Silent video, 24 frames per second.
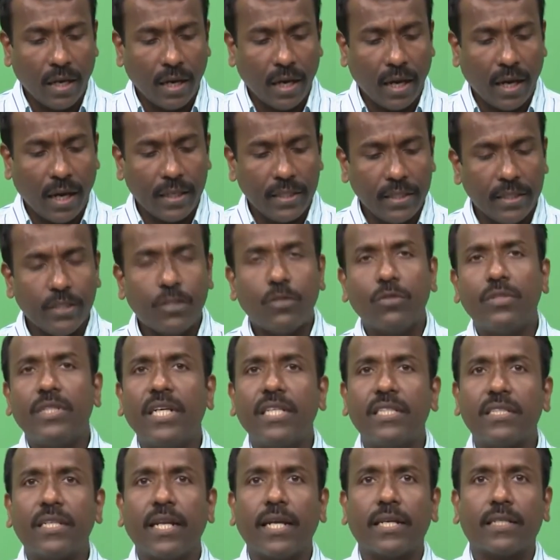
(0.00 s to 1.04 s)
and in
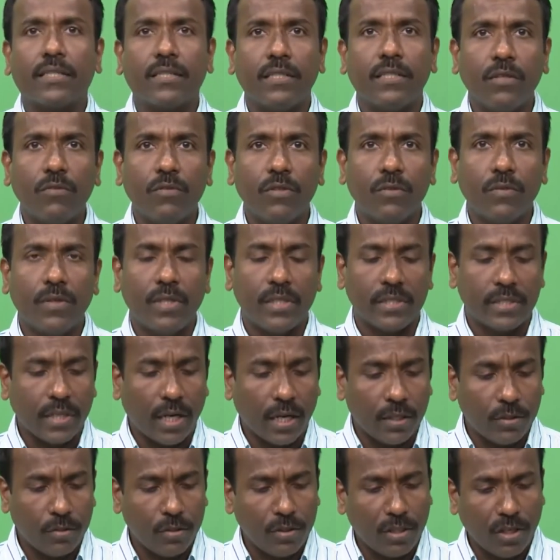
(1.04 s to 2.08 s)
today's lecture we will
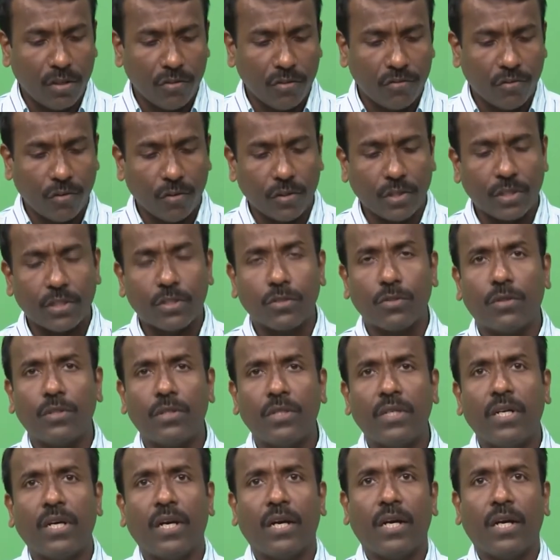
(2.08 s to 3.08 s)
start to now focus on